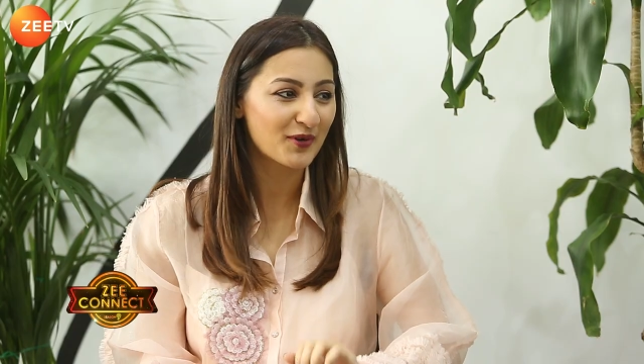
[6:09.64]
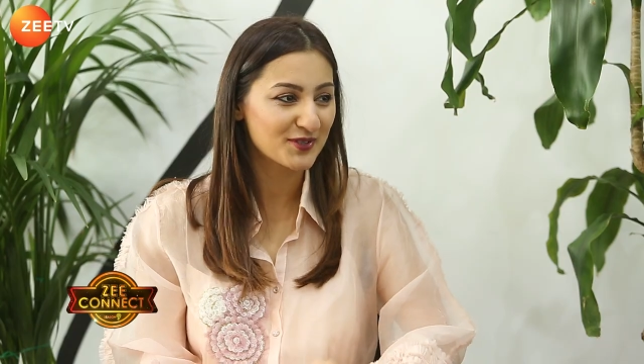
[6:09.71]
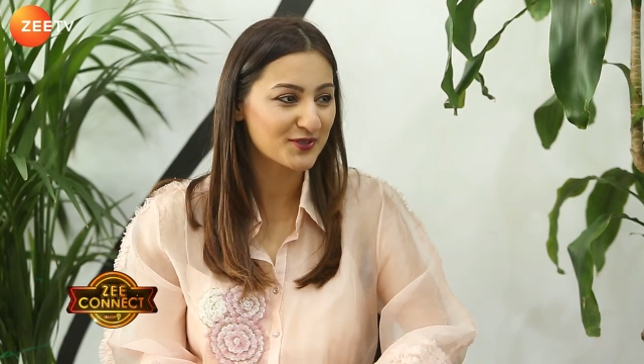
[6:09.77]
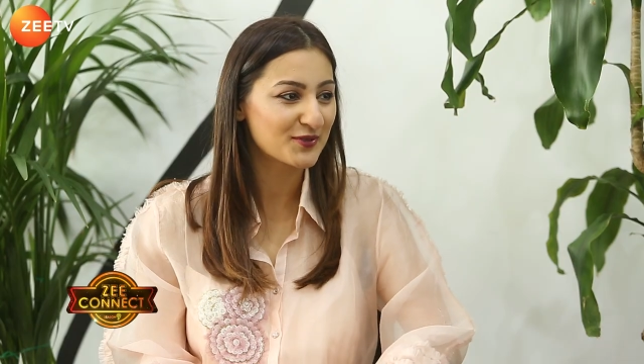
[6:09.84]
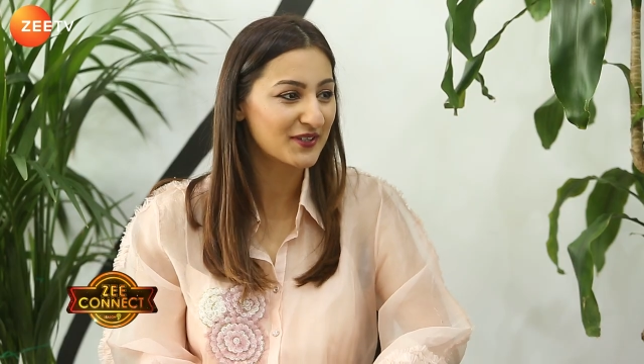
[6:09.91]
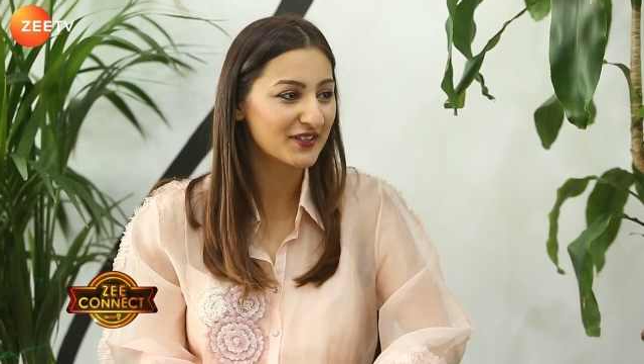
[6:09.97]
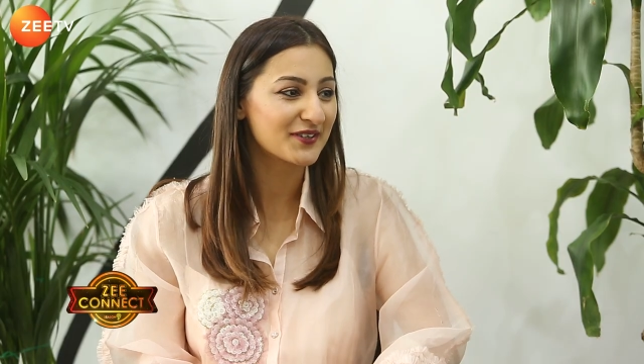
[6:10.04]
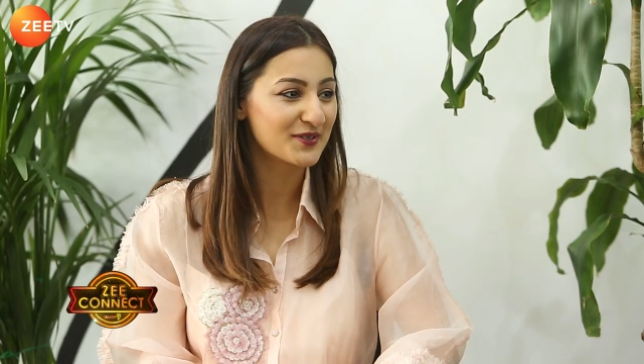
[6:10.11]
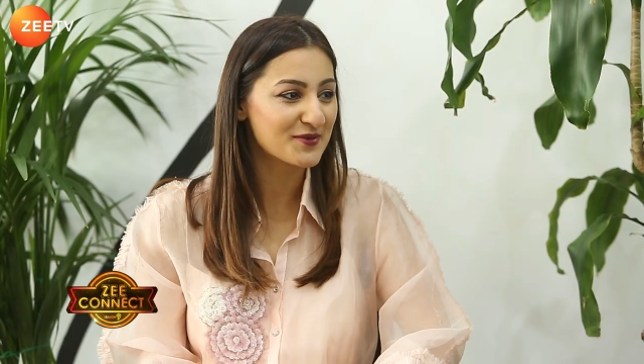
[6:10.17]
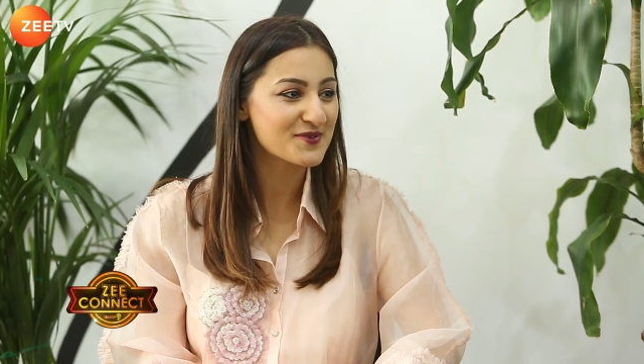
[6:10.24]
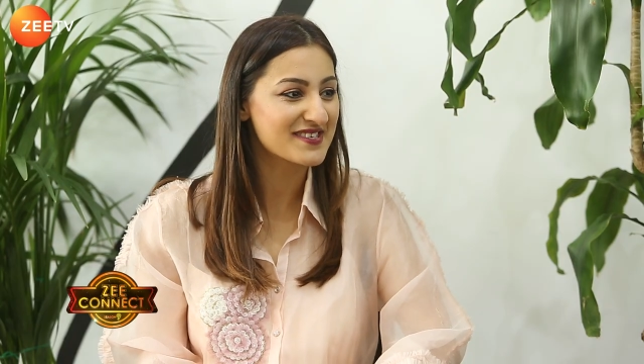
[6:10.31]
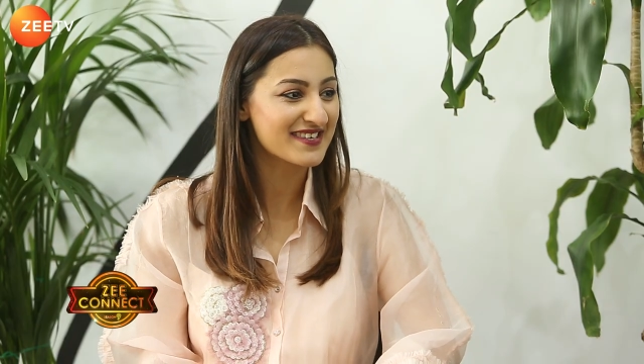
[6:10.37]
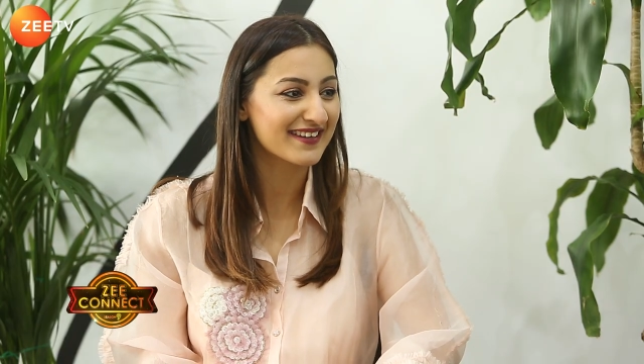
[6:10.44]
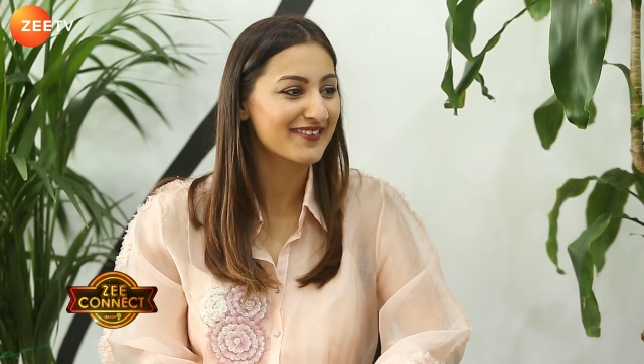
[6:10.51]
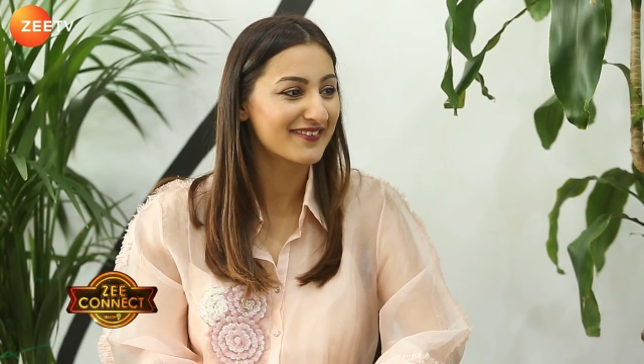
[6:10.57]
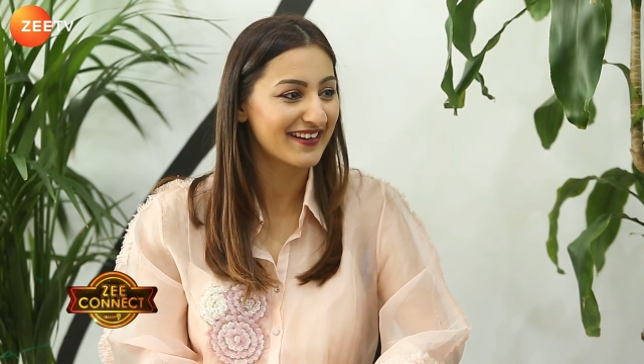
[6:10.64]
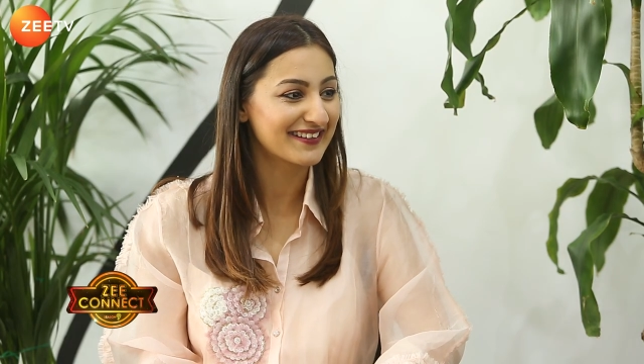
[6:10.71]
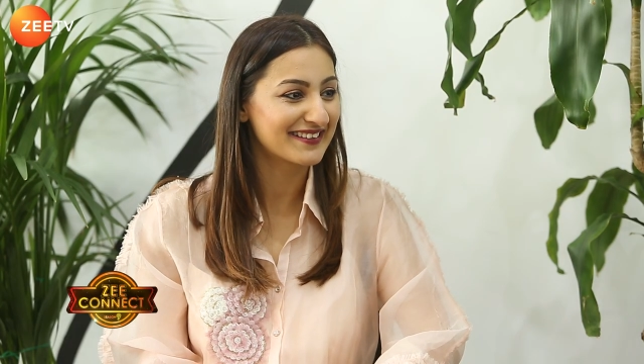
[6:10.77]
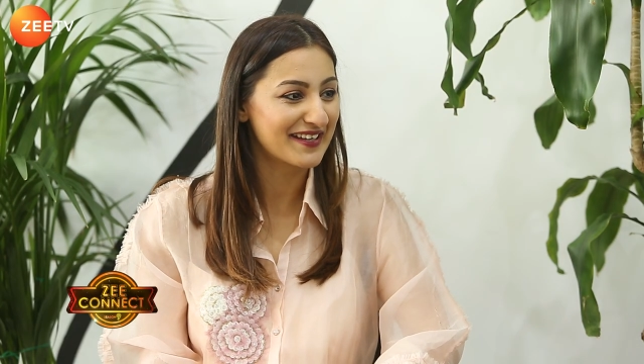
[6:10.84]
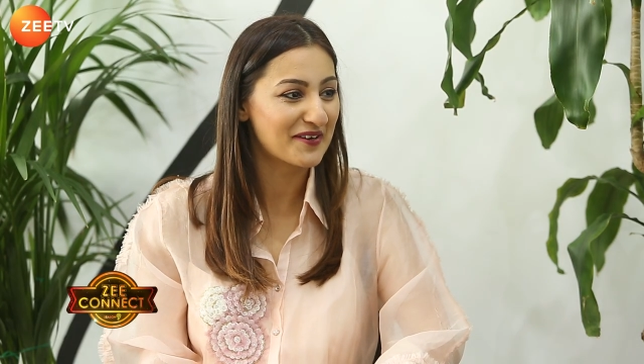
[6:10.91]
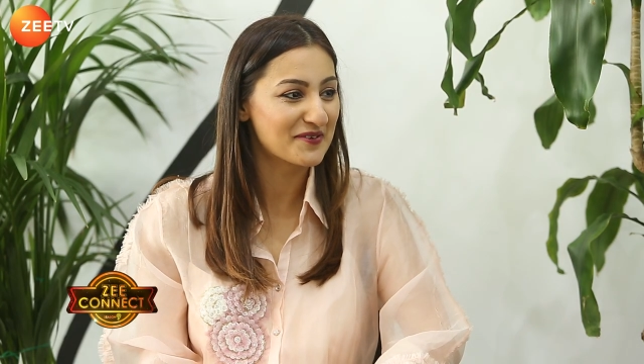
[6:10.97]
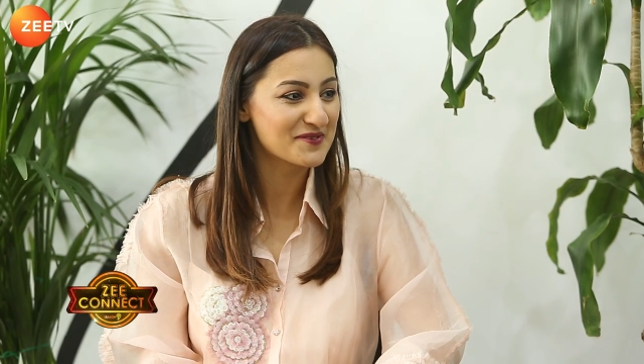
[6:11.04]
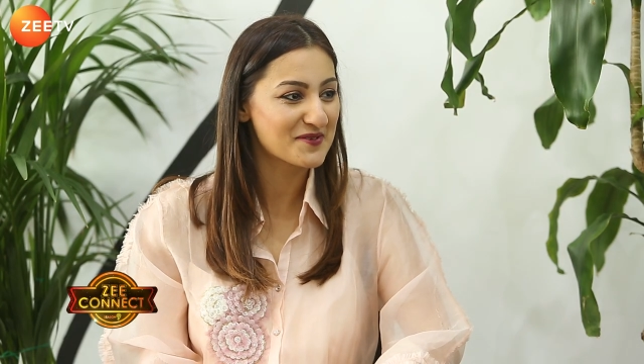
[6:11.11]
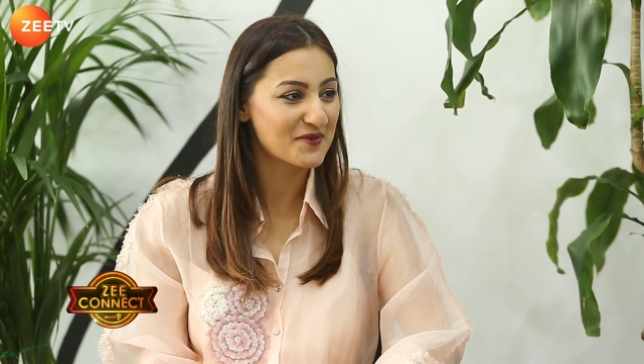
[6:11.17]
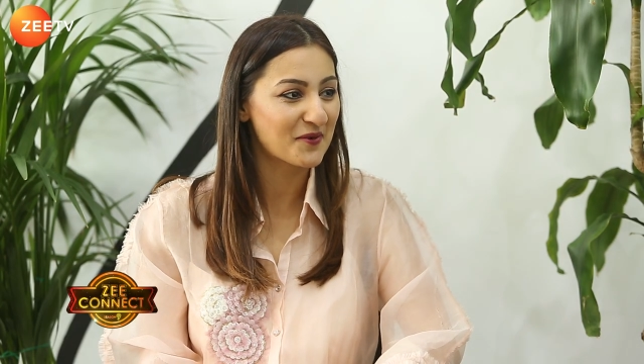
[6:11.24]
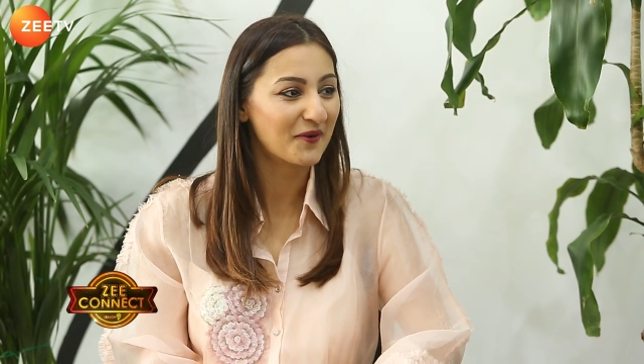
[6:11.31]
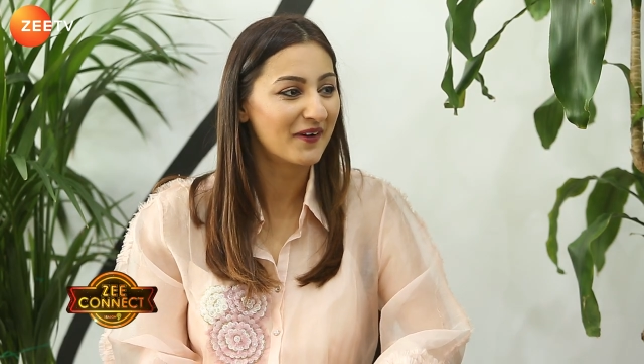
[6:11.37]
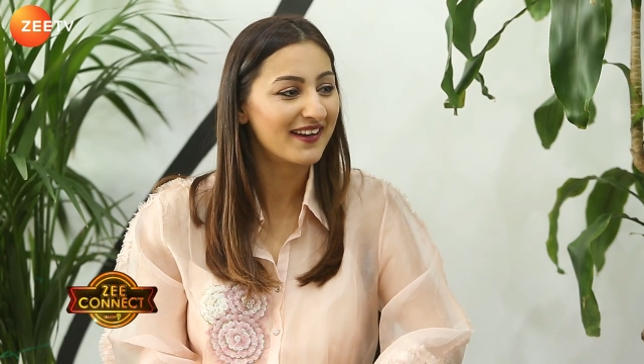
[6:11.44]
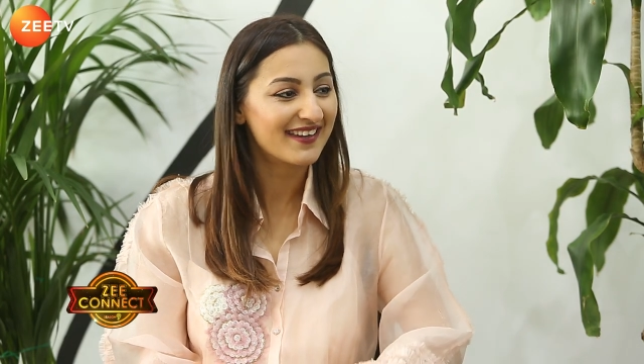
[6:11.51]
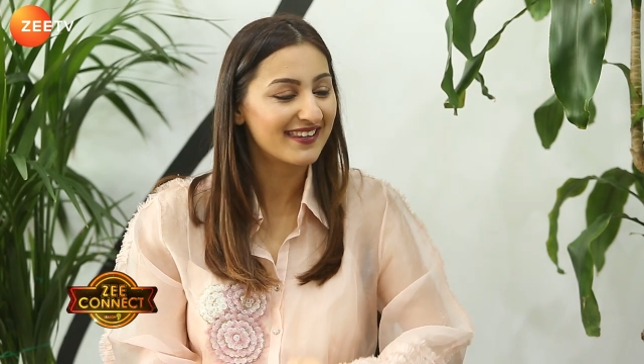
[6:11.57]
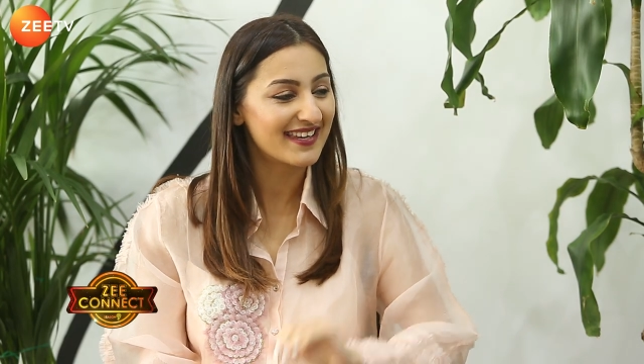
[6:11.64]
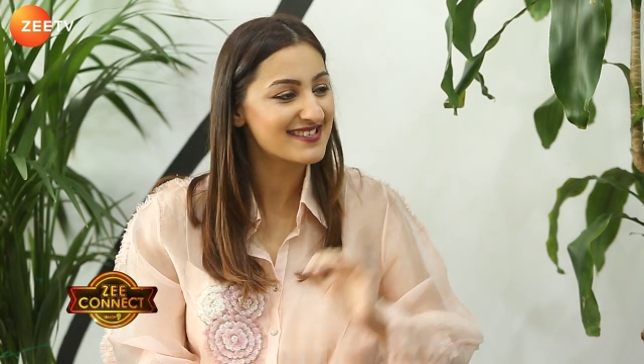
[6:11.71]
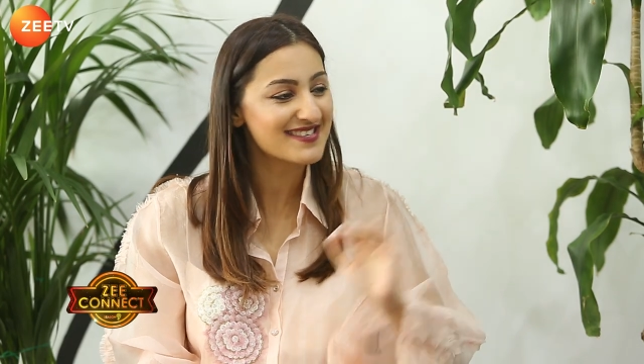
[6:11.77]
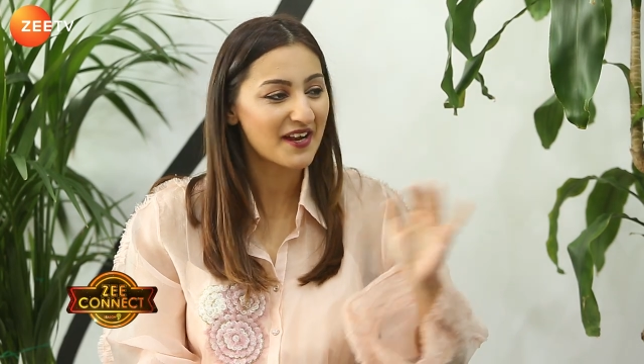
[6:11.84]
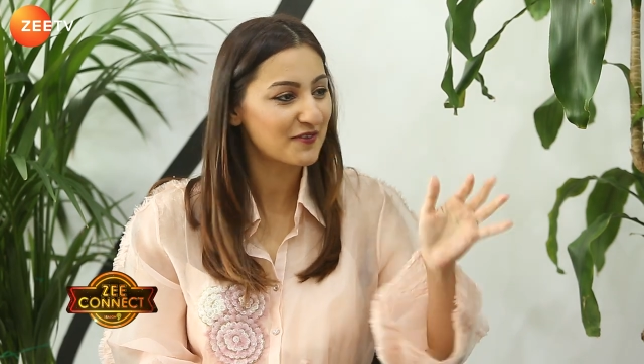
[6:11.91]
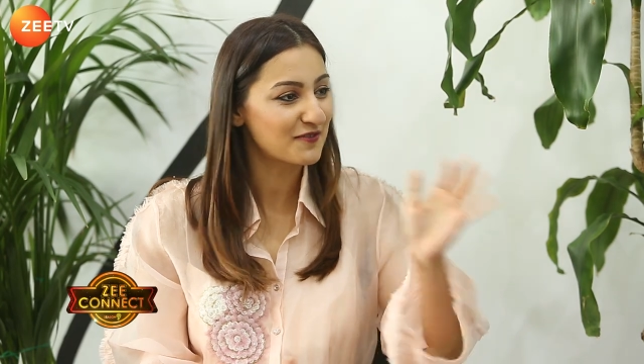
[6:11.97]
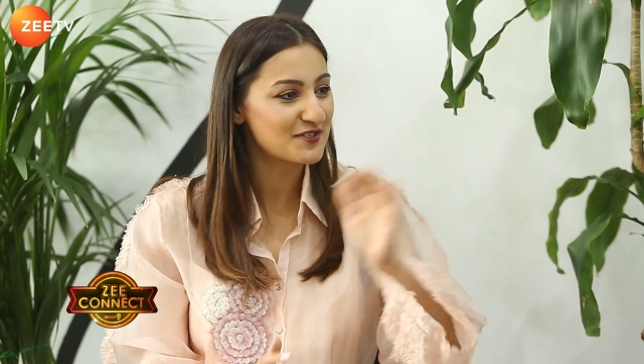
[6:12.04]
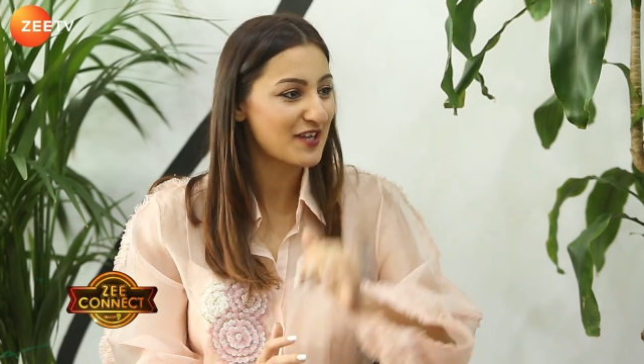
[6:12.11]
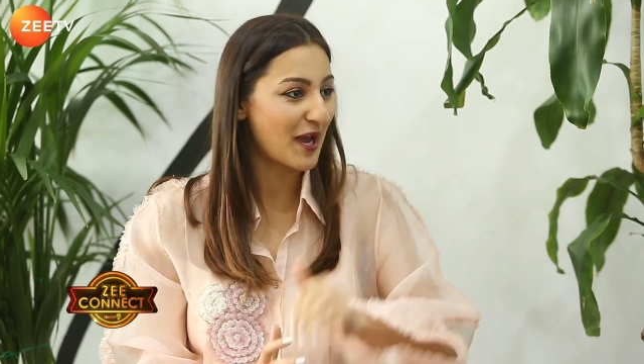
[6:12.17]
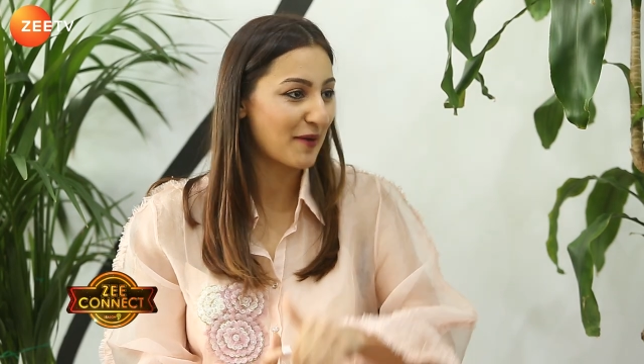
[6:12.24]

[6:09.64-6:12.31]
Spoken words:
want to hear you sing right now. So let's start with